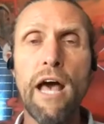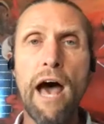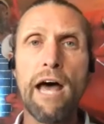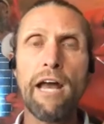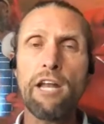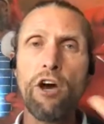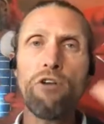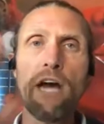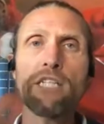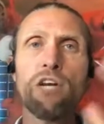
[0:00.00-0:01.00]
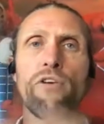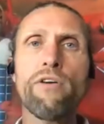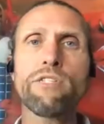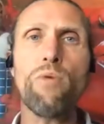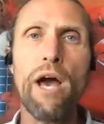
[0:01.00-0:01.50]
And I know Nigeria
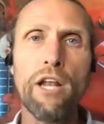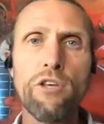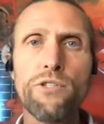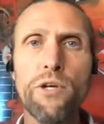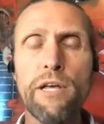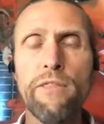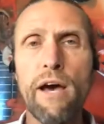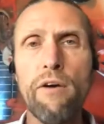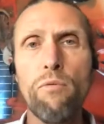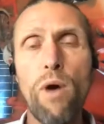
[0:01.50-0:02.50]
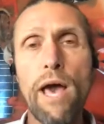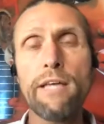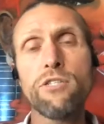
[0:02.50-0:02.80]
is quite unusual in that way.